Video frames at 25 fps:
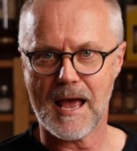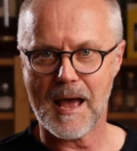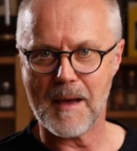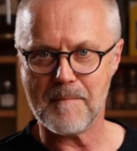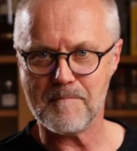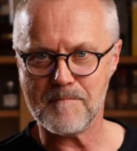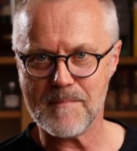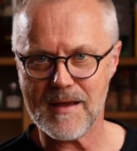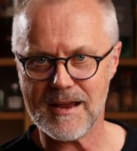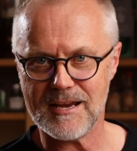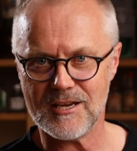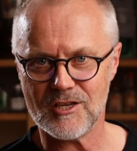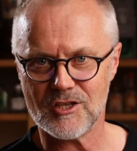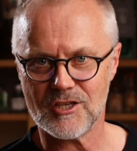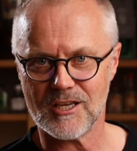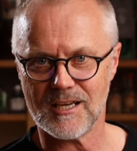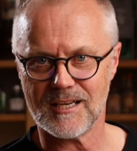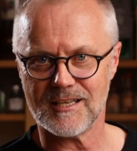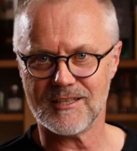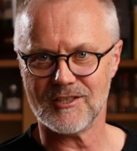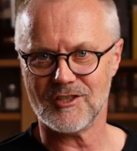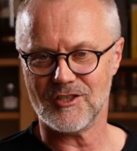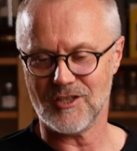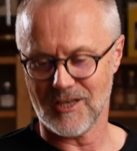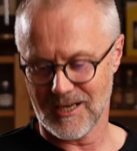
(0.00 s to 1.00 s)

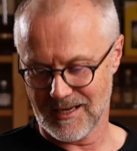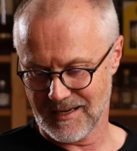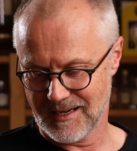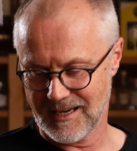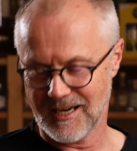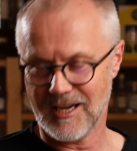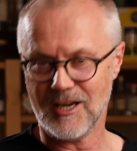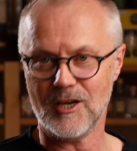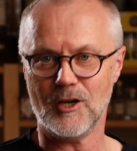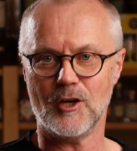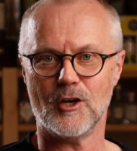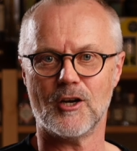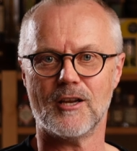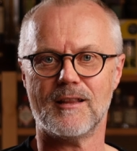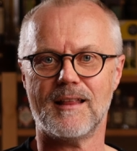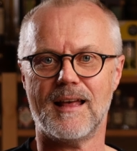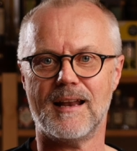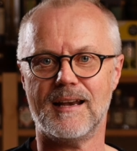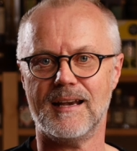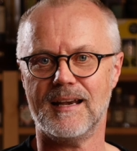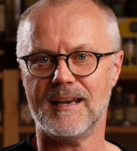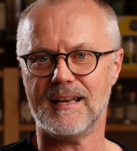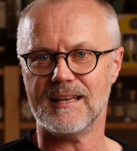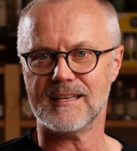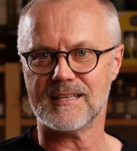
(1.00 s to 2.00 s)
amazing gin here
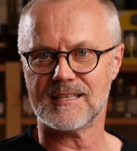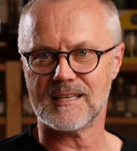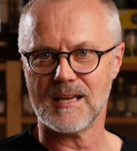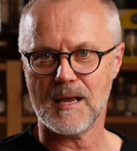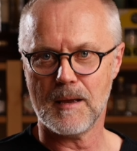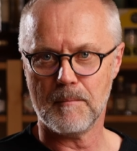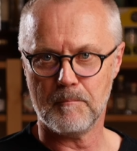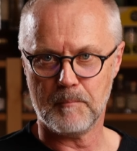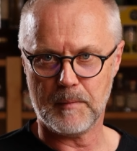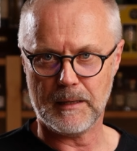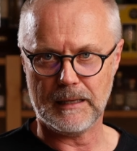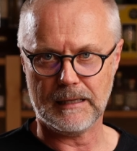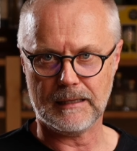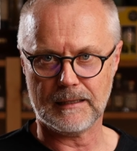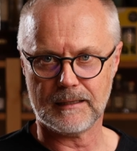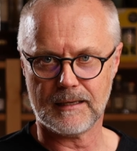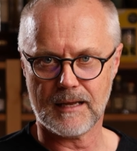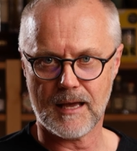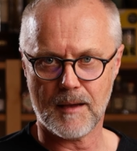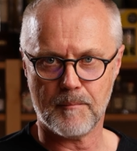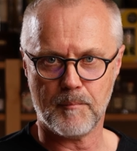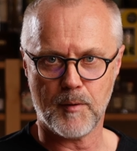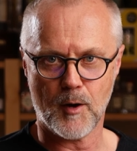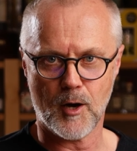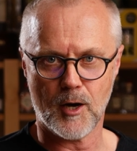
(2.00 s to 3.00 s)
that it is built
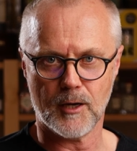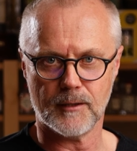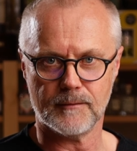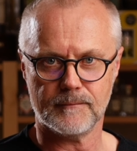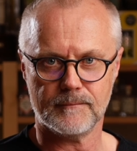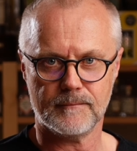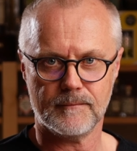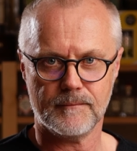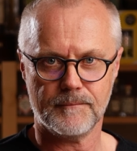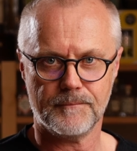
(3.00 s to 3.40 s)
upon.